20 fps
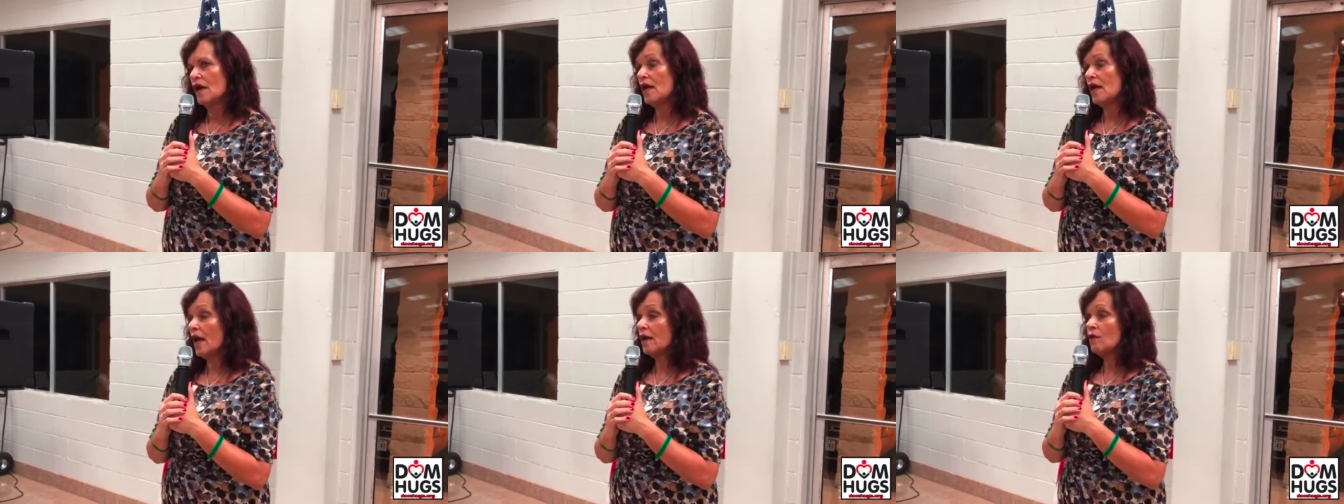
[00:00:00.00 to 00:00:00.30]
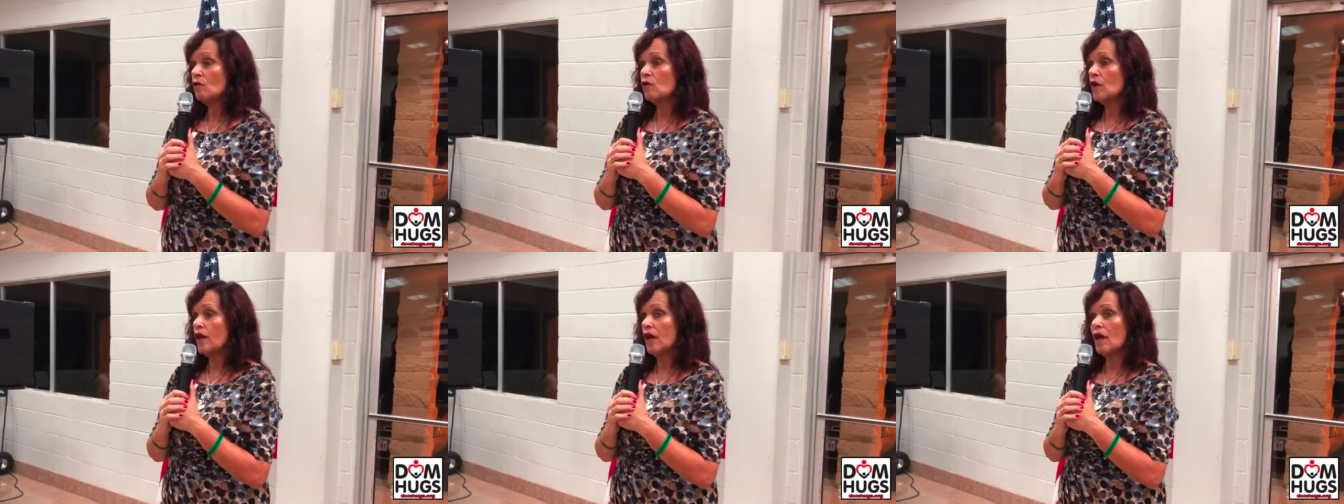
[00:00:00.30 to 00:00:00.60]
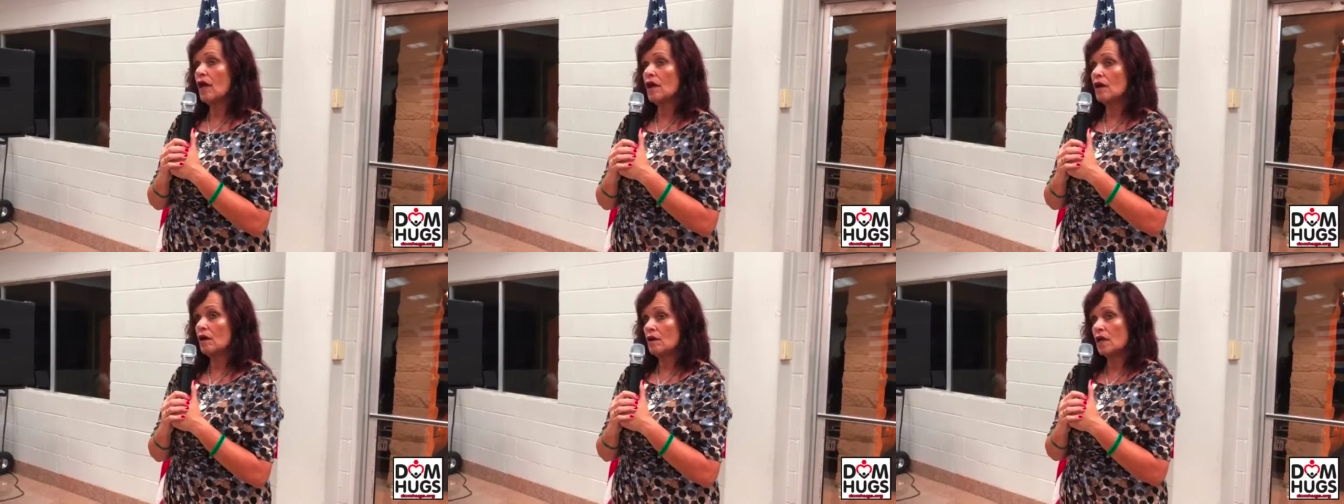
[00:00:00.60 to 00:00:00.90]
And I don't
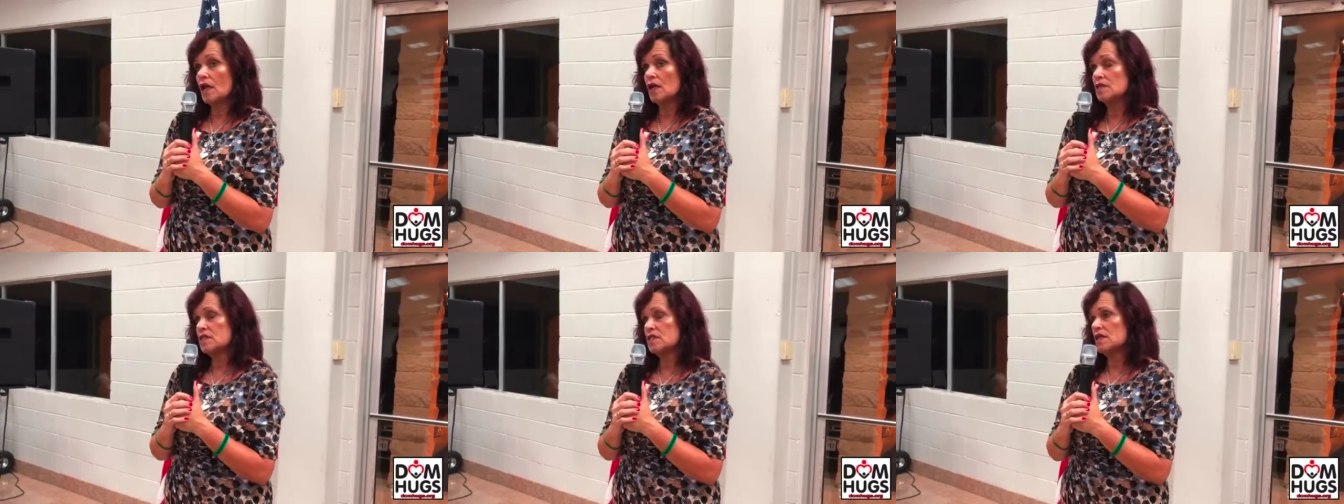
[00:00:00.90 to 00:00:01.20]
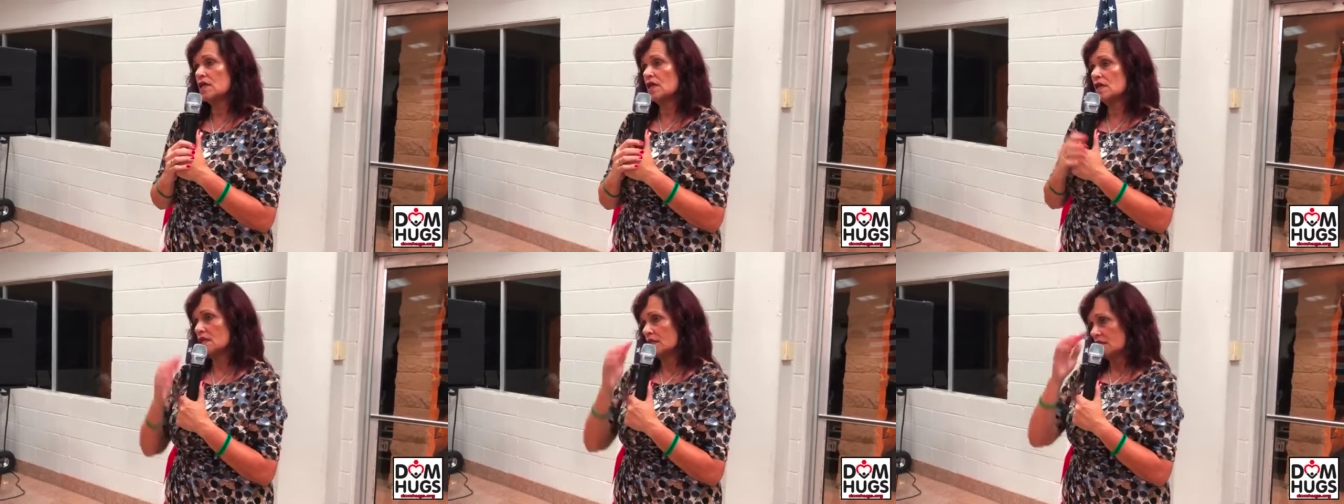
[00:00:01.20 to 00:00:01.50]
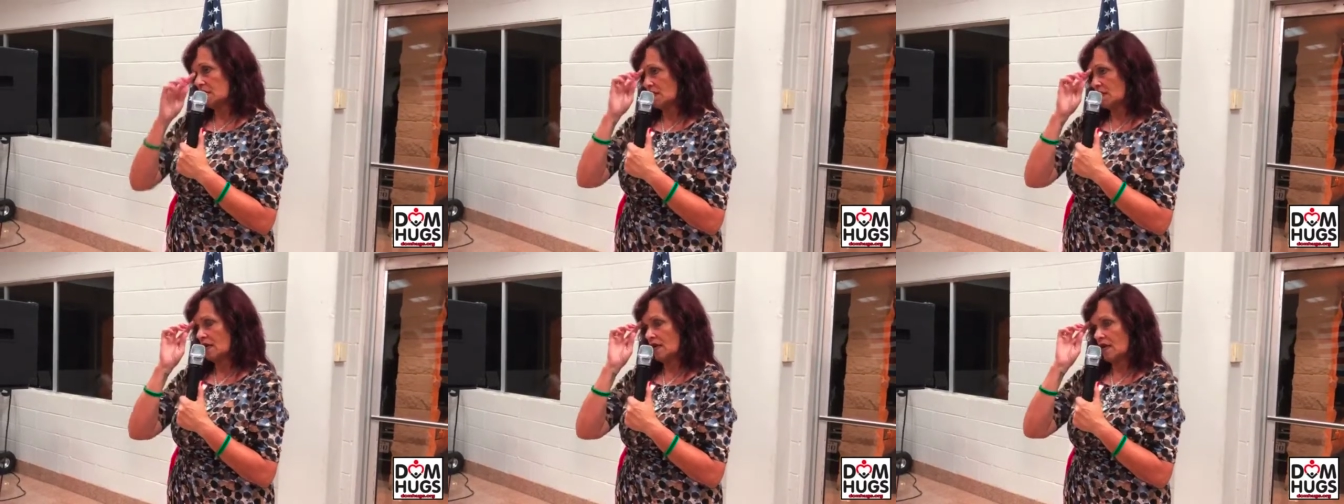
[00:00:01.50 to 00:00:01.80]
care, and that's
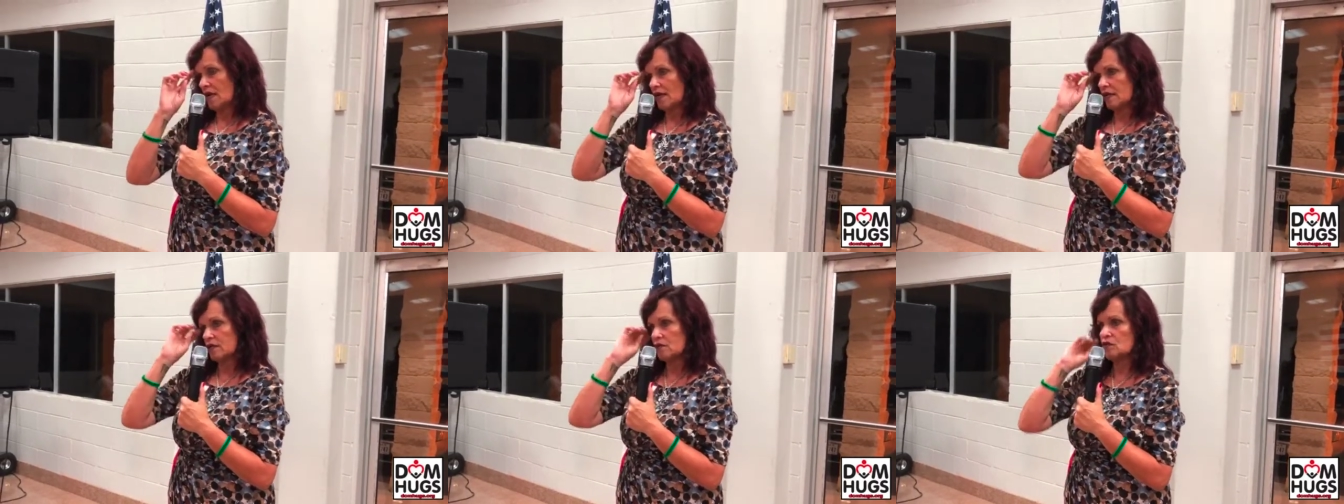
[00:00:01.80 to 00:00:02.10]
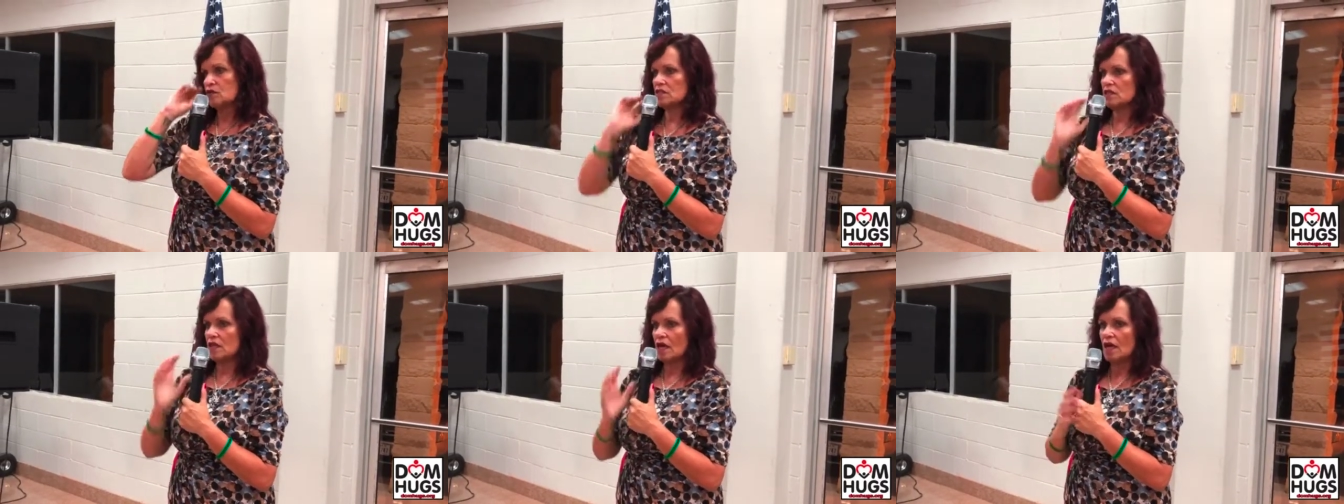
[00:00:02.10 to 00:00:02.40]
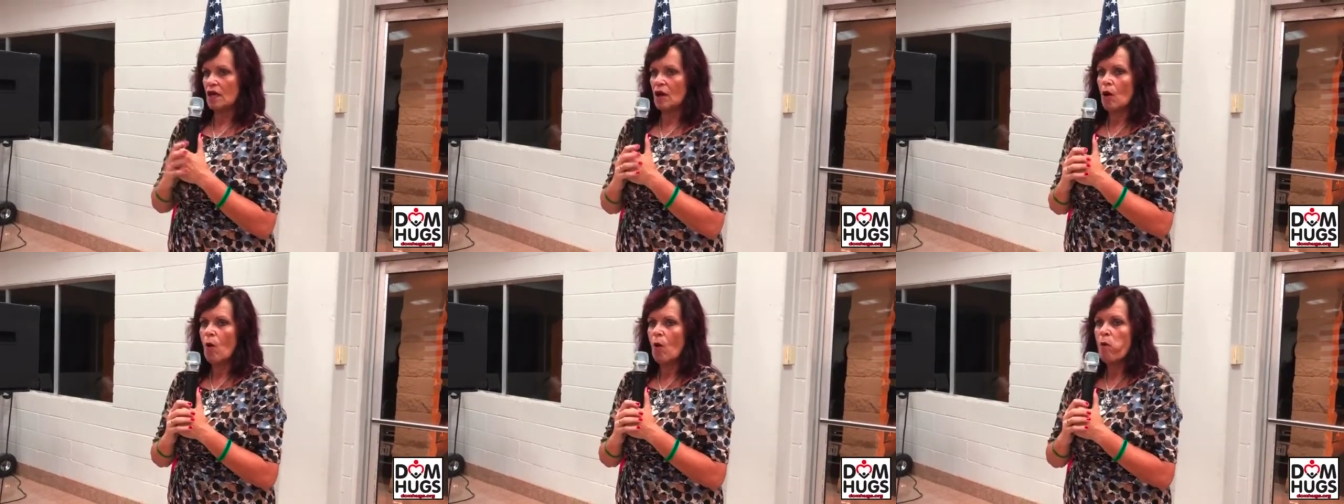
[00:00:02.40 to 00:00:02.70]
another thing I like to
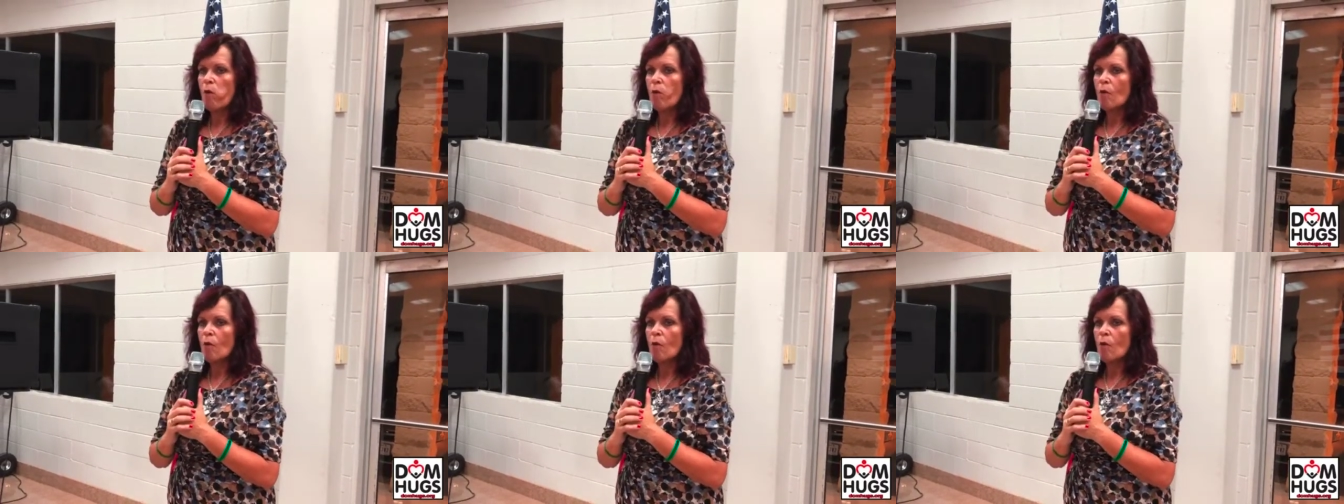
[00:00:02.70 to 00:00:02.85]
say,